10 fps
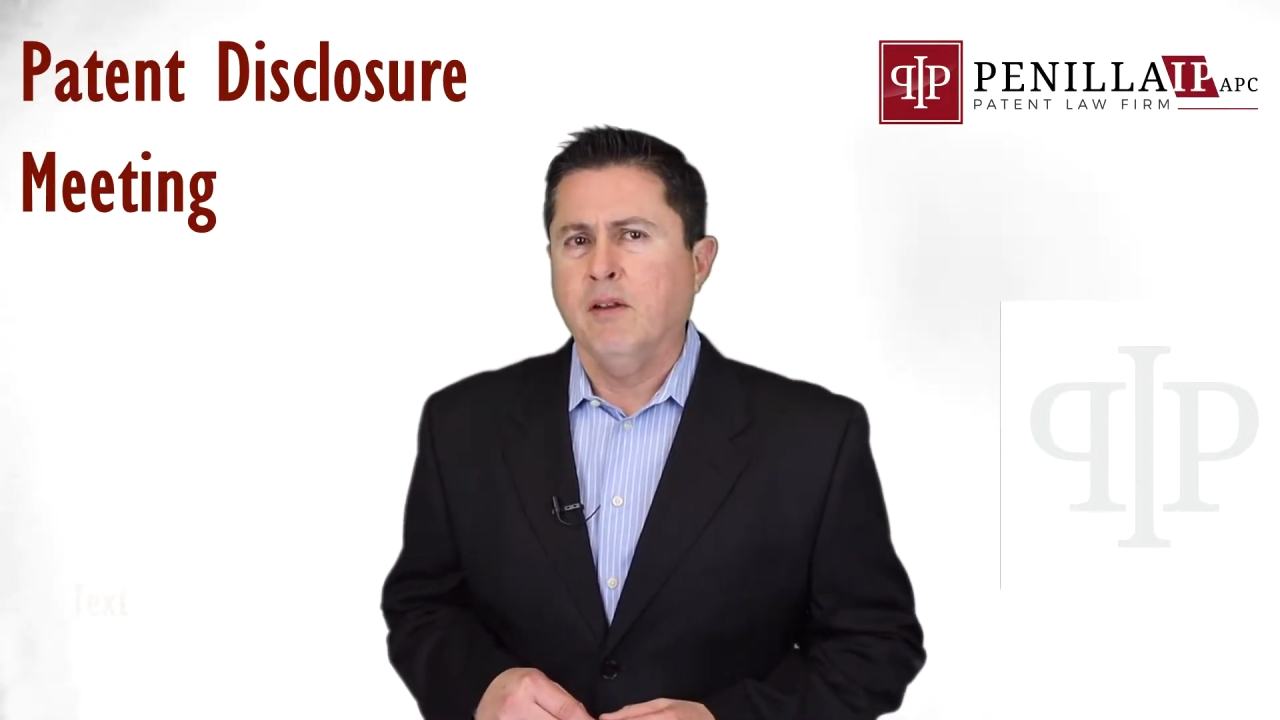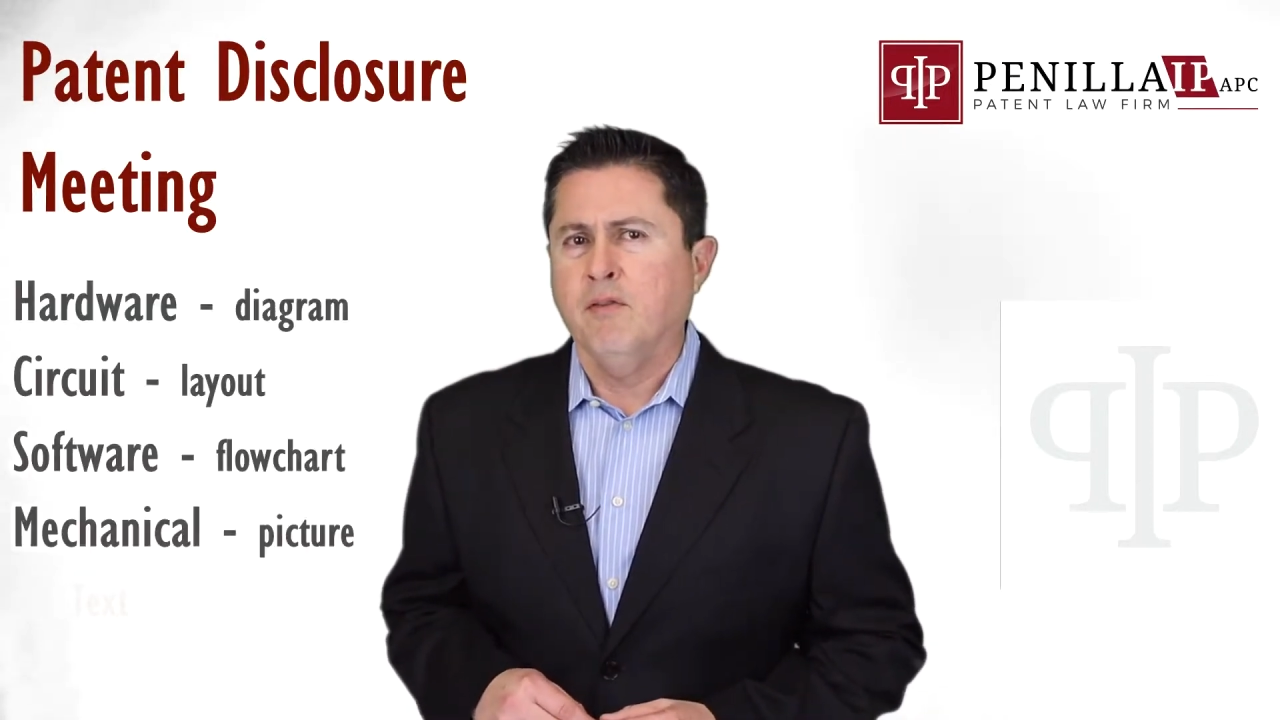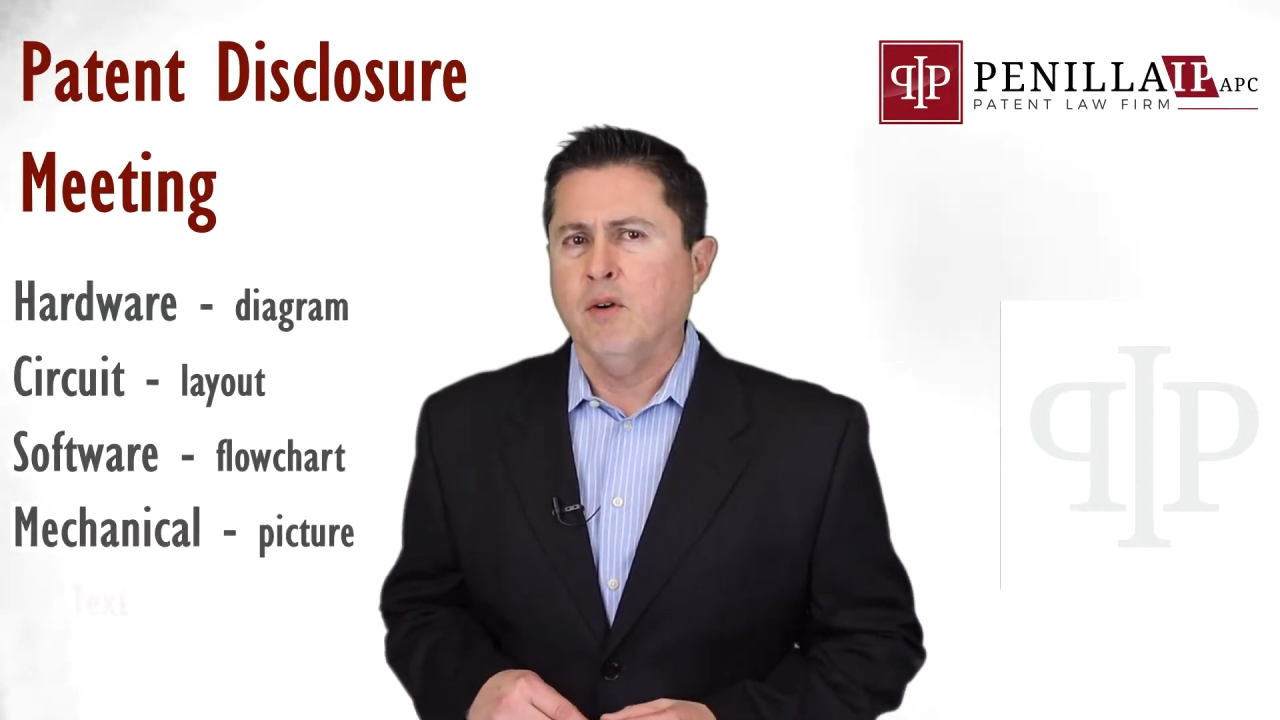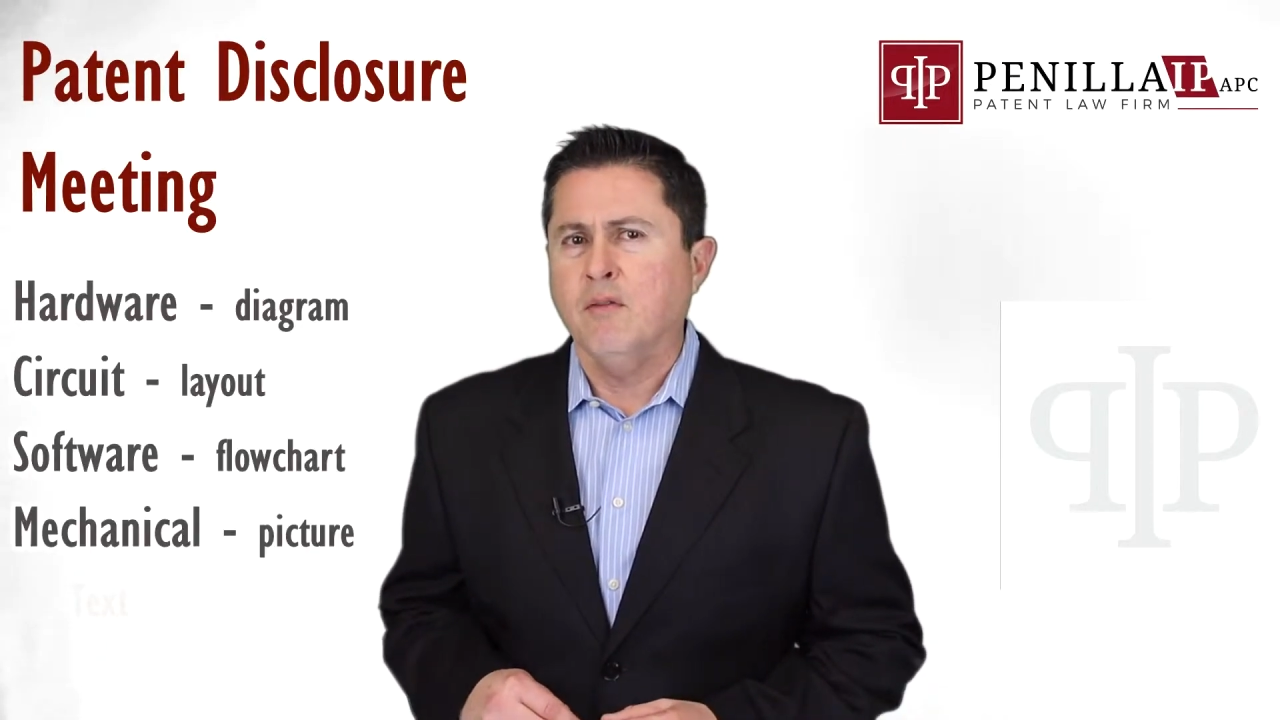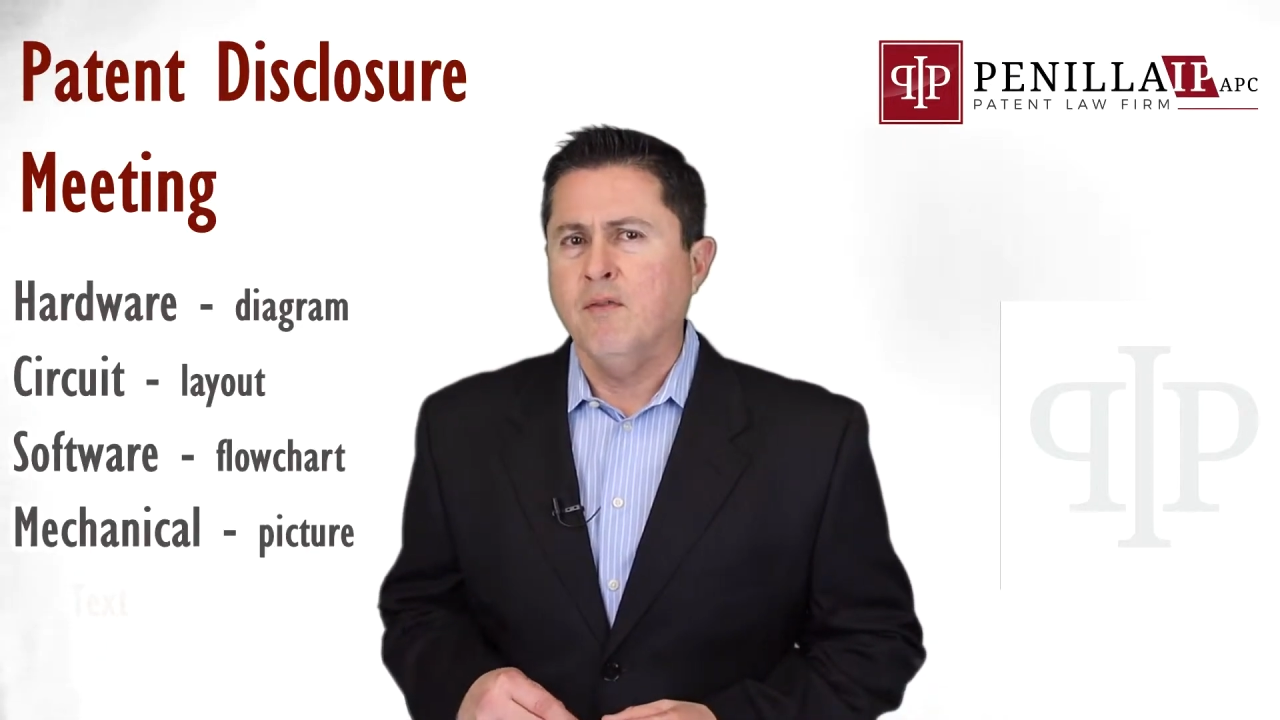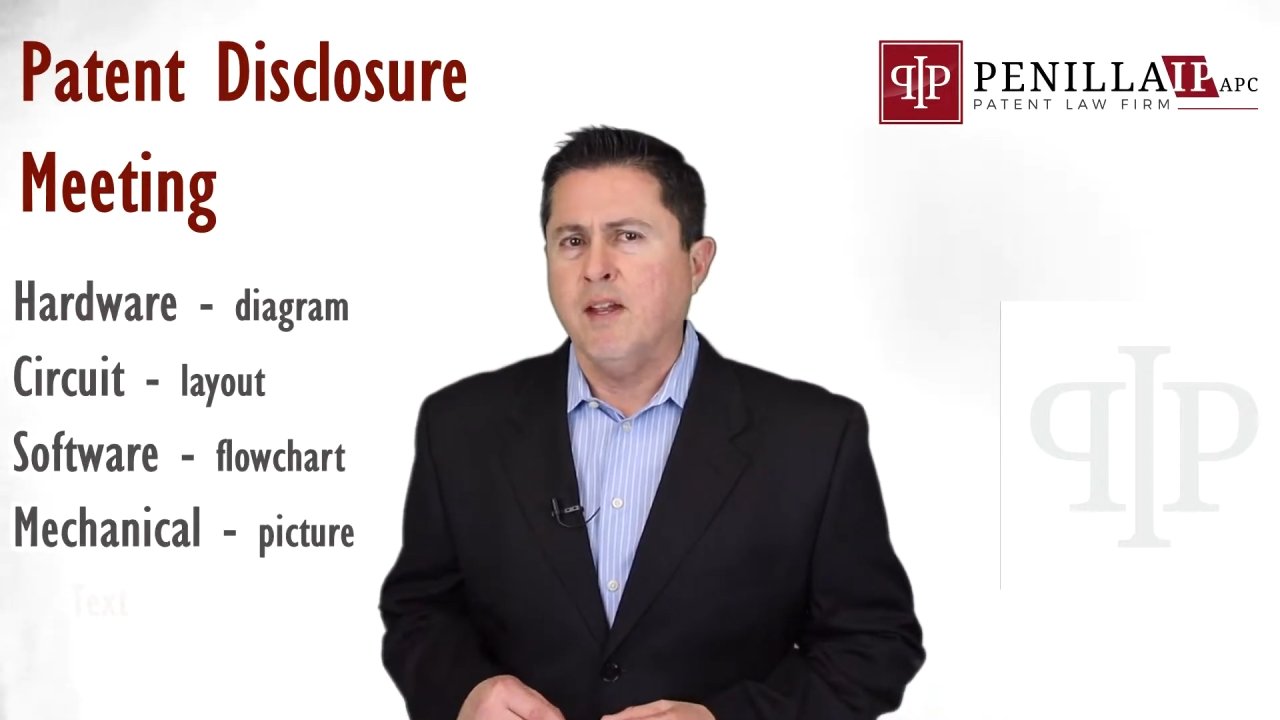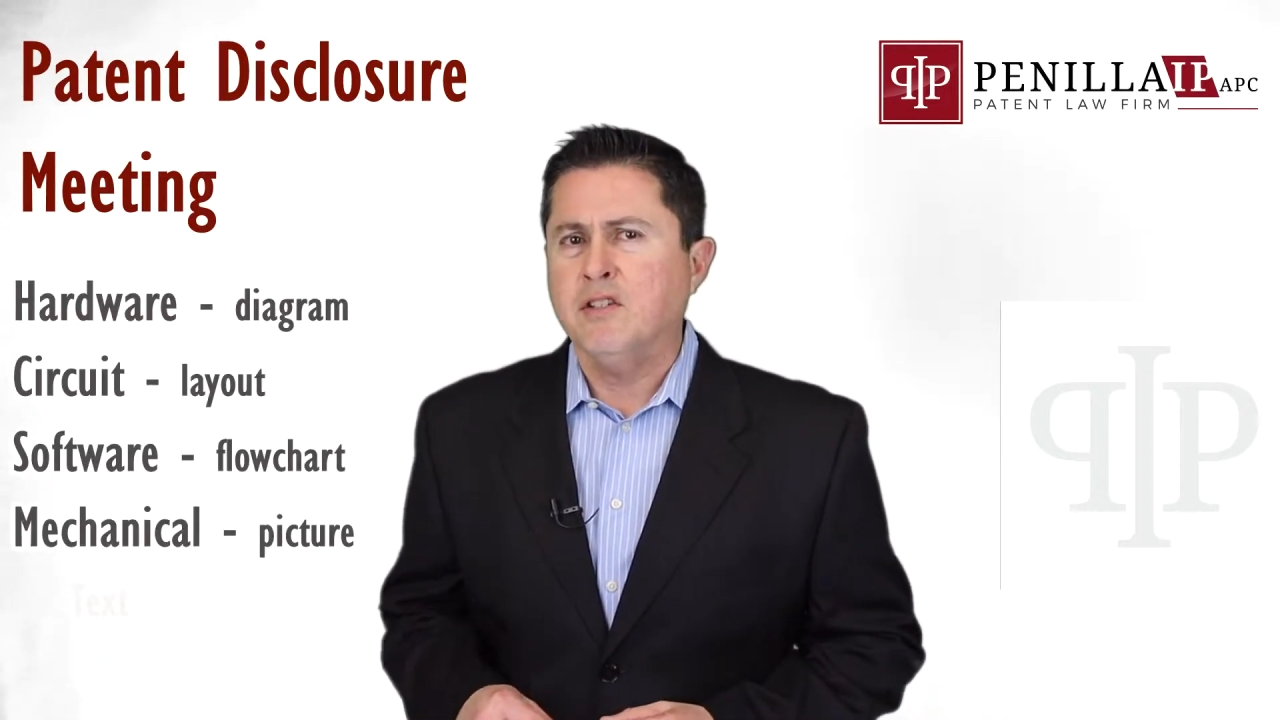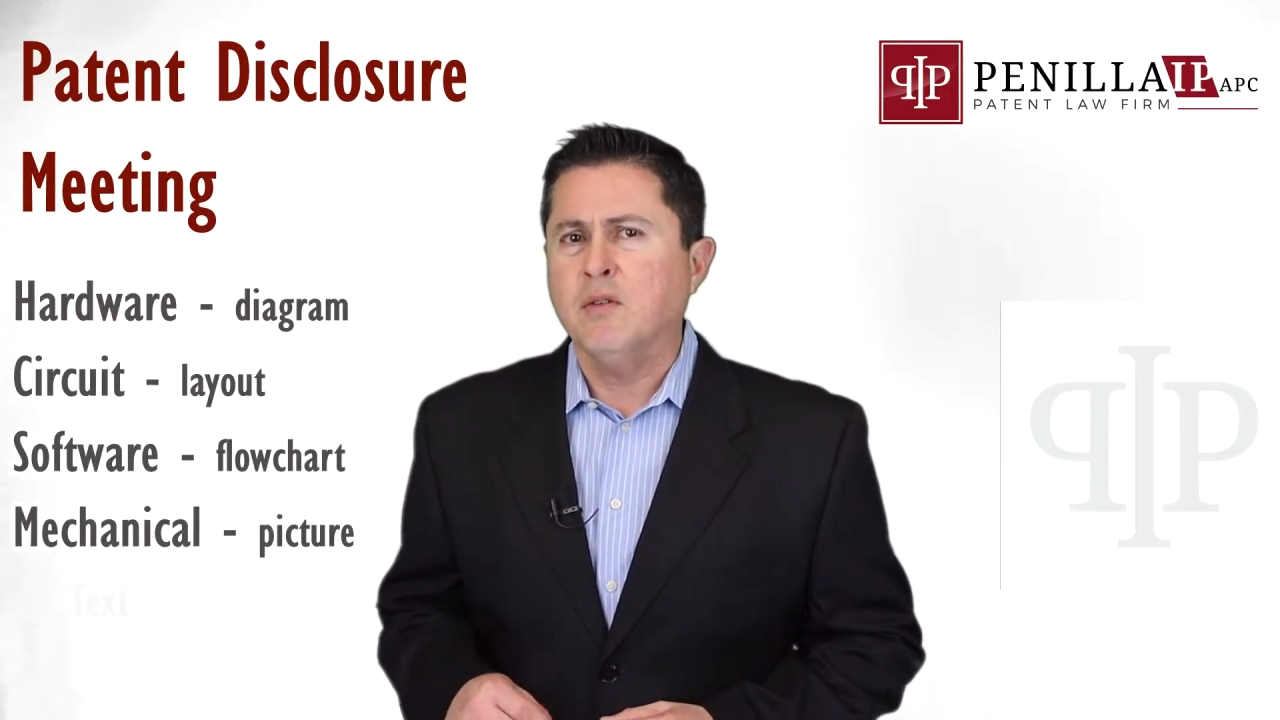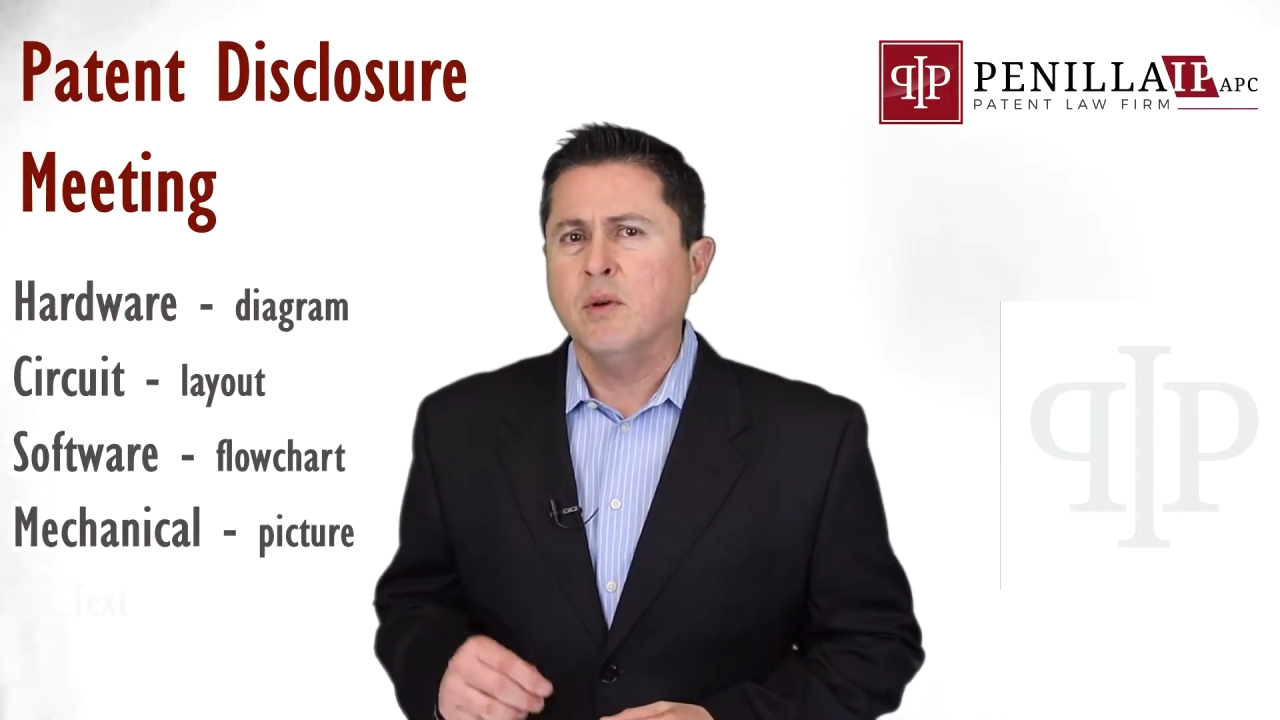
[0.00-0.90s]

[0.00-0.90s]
if your invention